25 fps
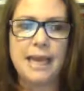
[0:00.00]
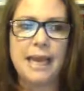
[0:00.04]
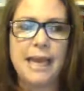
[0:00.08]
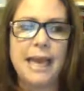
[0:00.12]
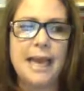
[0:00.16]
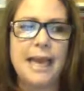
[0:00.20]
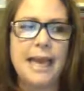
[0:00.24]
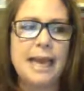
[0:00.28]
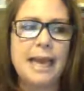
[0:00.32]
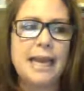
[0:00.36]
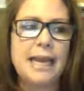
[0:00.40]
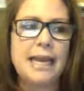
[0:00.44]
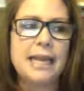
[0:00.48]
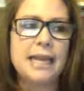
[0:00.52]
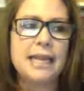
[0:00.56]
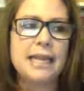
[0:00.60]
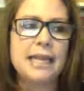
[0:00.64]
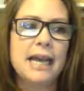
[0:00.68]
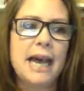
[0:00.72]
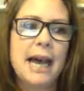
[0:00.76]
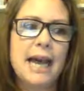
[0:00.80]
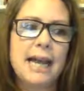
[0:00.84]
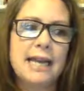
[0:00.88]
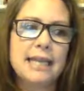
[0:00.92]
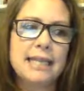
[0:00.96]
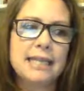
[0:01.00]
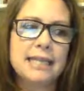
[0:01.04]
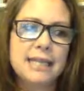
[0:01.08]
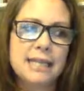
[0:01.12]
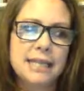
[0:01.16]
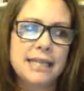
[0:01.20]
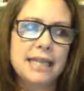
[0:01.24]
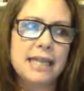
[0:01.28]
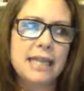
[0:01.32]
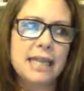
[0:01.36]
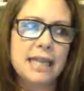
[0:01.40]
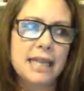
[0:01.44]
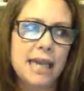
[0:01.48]
And the
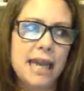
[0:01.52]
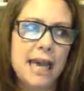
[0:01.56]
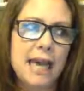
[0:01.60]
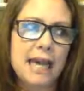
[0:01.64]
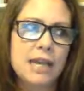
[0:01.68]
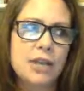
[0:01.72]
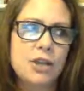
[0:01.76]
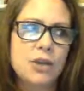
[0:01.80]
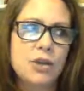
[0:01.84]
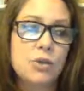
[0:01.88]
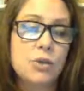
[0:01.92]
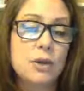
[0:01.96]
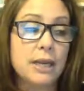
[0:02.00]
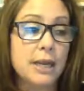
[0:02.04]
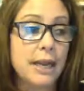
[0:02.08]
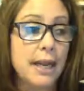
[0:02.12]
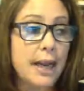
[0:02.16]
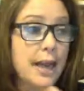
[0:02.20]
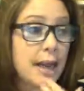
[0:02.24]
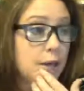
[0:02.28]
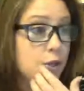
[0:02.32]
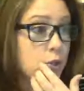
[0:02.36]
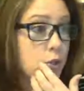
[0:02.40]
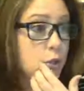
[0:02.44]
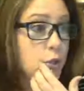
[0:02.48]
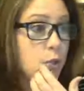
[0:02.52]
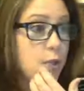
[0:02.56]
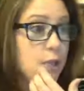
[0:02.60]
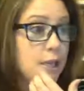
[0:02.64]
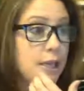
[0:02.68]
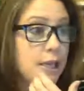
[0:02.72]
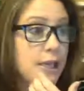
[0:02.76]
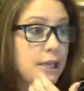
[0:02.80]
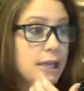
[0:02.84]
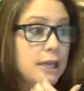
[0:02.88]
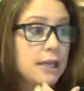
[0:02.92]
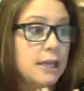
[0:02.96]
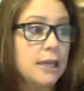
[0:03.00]
idea that you can
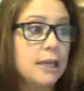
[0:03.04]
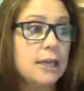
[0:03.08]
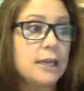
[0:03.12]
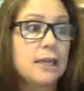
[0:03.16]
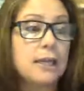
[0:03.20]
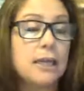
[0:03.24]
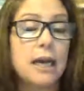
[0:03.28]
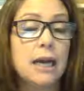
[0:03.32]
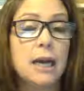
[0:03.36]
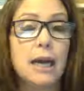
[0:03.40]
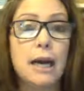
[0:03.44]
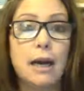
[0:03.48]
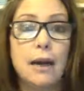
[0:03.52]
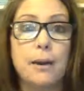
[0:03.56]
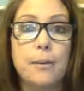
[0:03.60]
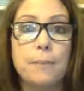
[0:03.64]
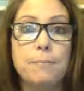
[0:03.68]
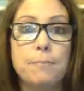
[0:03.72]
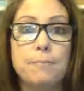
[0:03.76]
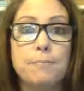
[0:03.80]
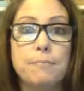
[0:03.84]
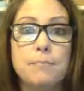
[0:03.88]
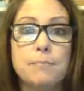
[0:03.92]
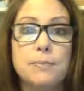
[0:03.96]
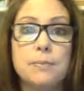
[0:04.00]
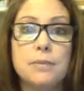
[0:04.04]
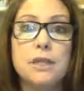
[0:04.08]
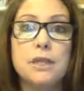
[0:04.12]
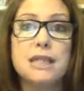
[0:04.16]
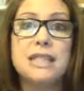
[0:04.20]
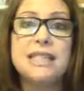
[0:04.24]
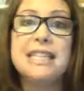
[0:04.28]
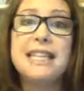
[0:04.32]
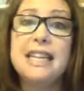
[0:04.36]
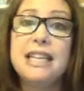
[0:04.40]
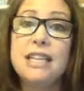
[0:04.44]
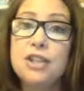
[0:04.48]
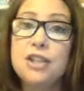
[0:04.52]
actually
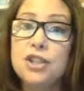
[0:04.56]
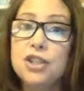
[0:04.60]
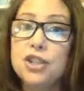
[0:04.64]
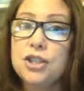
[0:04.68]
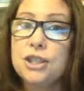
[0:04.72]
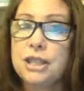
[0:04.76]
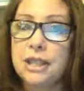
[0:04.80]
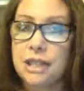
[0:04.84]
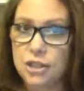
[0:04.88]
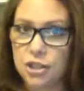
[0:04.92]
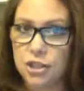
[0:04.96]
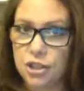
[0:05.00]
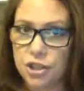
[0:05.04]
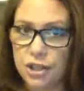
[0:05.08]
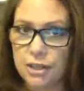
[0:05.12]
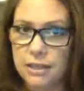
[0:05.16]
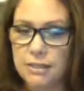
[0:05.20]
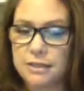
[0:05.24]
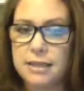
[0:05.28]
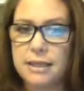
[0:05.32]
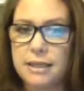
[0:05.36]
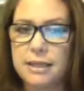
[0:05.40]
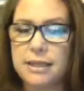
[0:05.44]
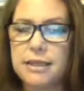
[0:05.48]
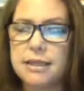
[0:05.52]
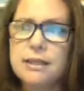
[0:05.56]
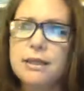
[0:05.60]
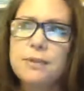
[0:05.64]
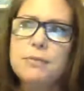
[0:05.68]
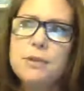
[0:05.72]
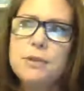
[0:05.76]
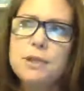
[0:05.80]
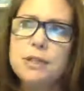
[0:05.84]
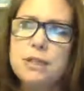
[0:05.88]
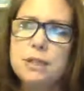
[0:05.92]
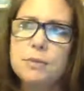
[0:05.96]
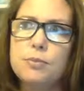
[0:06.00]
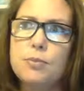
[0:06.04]
teach teaching. See, because up
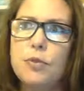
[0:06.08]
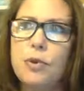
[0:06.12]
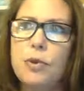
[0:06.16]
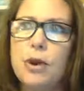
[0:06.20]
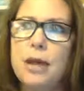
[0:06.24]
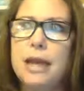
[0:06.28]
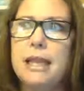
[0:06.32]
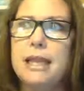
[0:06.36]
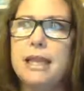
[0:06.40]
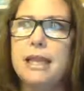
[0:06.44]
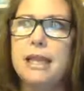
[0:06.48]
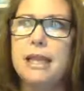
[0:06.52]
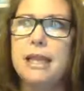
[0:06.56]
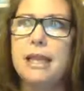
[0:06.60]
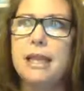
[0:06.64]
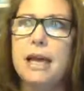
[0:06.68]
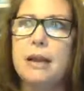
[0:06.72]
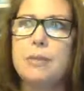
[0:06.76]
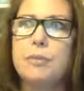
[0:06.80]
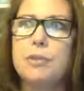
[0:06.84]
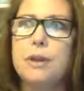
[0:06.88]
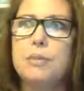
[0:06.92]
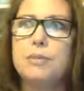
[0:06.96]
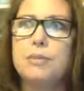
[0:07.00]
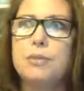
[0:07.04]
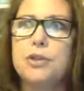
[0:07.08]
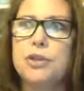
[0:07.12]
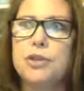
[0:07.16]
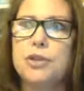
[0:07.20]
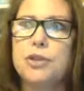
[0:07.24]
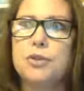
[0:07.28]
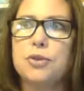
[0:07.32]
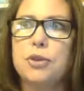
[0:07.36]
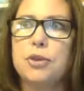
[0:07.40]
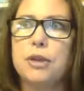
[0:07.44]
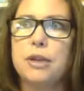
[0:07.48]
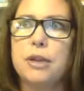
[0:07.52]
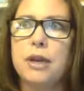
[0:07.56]
to this point, I think a lot of people just
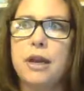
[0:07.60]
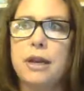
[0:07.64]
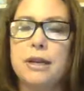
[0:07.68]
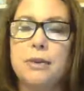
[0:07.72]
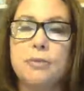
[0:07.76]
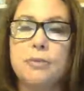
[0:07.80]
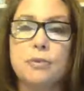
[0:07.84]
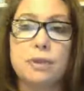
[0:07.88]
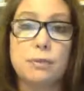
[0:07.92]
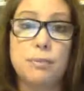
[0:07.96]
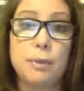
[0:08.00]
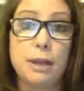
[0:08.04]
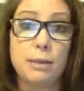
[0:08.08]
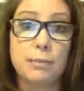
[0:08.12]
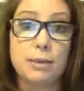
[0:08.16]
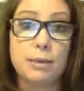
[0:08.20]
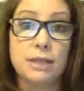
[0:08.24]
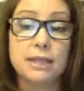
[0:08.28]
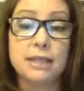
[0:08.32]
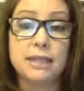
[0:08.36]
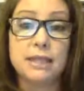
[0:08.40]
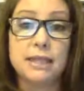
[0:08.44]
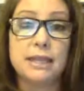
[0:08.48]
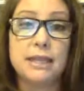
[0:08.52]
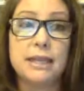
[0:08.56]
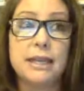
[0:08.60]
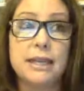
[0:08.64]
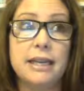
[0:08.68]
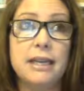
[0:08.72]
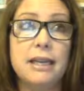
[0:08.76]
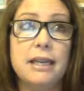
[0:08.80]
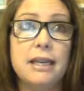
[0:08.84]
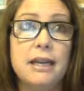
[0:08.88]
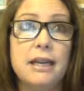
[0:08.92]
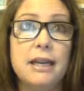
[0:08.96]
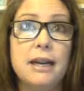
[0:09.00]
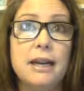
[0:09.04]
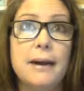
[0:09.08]
sort of thought it was babysitting,
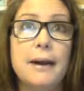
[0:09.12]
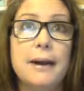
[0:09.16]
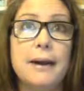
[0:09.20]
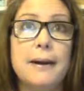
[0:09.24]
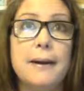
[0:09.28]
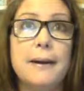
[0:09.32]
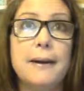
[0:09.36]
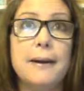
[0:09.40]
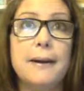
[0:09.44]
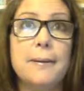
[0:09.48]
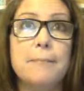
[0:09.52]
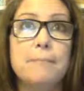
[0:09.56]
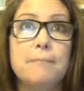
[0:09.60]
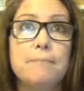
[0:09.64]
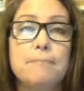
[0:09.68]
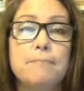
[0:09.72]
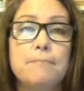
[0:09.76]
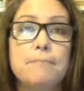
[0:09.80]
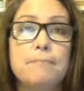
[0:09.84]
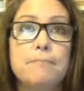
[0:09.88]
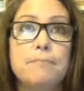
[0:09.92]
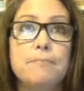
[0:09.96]
and